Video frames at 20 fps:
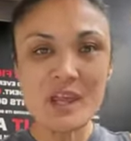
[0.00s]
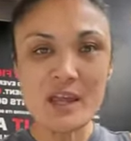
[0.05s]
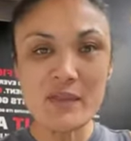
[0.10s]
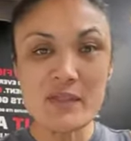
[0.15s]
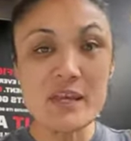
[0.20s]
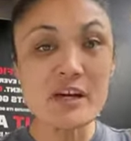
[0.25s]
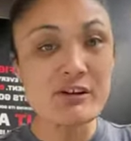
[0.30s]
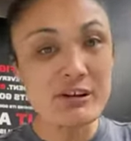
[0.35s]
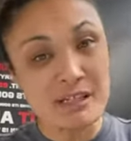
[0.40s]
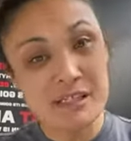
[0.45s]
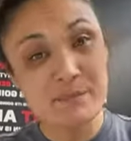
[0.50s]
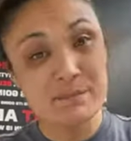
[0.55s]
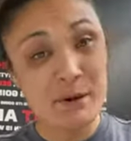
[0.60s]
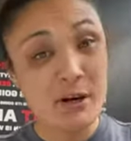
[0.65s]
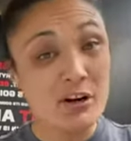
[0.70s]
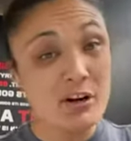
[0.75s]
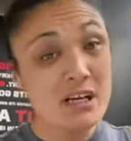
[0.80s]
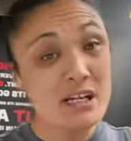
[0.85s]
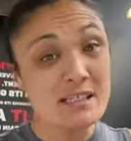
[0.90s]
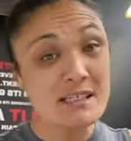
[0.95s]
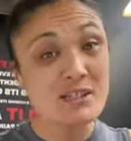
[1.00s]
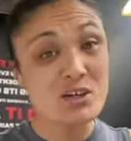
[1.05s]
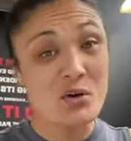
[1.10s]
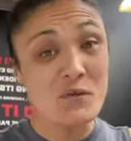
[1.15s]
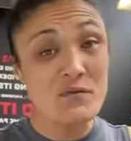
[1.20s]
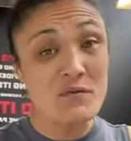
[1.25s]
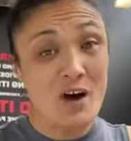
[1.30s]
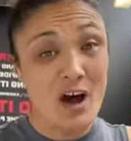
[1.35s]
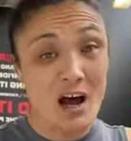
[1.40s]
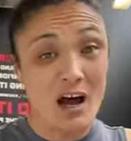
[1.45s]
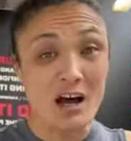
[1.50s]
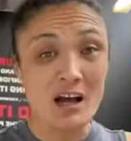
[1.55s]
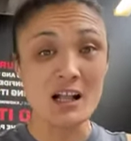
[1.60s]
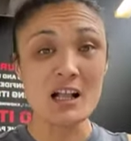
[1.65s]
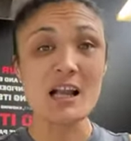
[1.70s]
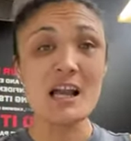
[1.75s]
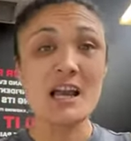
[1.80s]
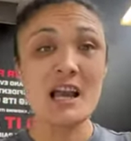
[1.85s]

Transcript: their experience so far.